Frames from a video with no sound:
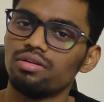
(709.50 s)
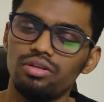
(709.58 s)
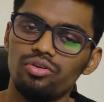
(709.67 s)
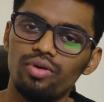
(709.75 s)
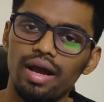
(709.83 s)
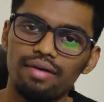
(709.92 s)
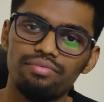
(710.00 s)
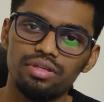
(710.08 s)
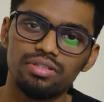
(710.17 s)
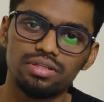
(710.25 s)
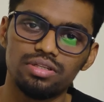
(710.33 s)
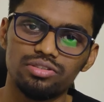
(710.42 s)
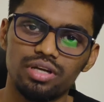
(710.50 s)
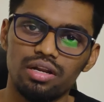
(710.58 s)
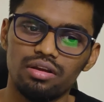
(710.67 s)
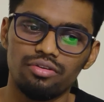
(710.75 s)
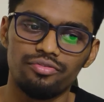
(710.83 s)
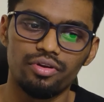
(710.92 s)
you have this
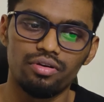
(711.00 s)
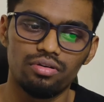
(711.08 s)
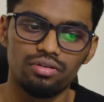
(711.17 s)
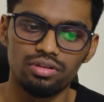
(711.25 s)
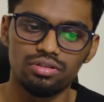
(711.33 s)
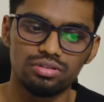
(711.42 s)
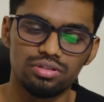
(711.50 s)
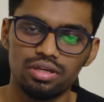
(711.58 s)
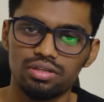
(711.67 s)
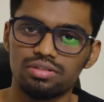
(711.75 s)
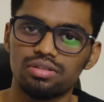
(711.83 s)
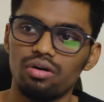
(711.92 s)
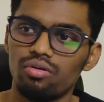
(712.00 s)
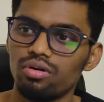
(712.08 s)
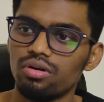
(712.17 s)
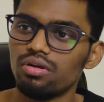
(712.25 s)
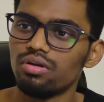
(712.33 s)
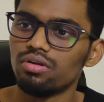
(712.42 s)
understanding of now these things now.
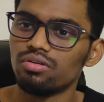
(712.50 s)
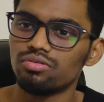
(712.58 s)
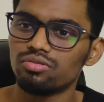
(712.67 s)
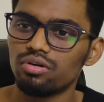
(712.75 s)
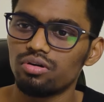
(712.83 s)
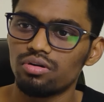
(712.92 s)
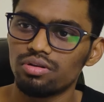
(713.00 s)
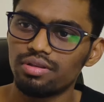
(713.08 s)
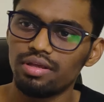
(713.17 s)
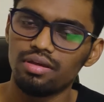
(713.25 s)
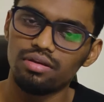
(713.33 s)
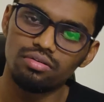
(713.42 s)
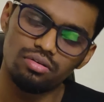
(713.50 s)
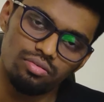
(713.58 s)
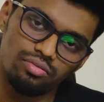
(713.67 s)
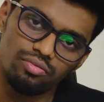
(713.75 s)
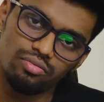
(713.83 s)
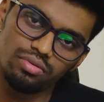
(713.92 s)
So
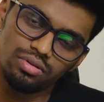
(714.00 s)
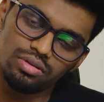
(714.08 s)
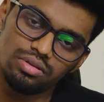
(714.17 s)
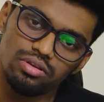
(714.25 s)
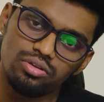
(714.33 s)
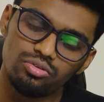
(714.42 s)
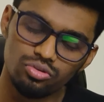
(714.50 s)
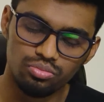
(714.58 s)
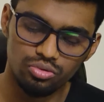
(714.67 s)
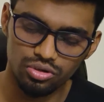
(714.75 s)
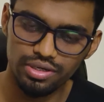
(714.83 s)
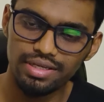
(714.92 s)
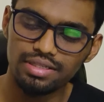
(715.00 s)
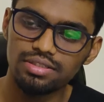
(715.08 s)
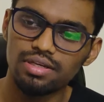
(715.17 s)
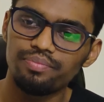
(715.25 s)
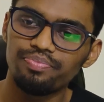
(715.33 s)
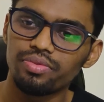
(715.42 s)
you do more
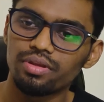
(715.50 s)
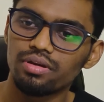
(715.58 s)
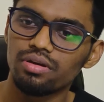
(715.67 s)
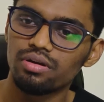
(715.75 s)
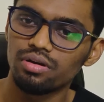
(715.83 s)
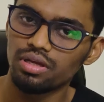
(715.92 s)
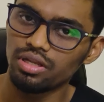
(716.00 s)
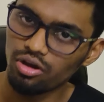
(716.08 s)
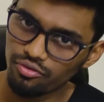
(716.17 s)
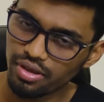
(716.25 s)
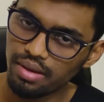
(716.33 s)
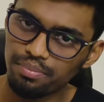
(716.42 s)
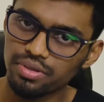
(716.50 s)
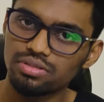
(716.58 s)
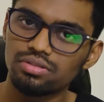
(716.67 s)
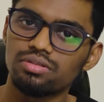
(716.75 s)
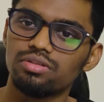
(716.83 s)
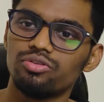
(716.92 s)
DSA in off
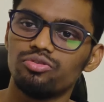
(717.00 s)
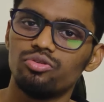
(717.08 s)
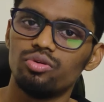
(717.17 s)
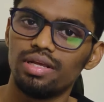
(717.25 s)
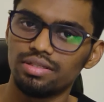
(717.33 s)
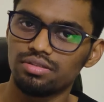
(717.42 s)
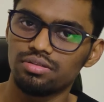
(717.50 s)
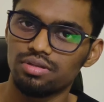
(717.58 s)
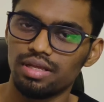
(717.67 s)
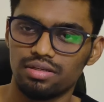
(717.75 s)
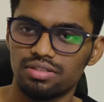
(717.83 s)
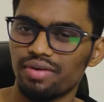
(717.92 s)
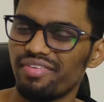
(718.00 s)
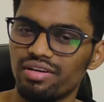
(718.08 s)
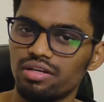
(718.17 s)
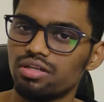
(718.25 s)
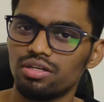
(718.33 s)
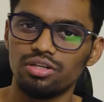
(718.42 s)
campus, you do less, like
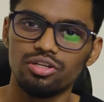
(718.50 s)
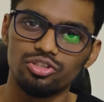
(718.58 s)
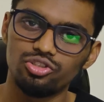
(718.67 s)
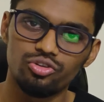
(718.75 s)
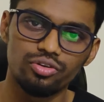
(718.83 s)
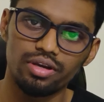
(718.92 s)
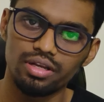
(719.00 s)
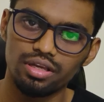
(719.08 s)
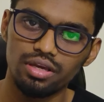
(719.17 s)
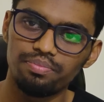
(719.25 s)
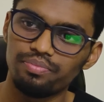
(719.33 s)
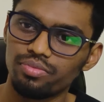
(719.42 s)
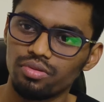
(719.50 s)
70-30 ratio you can keep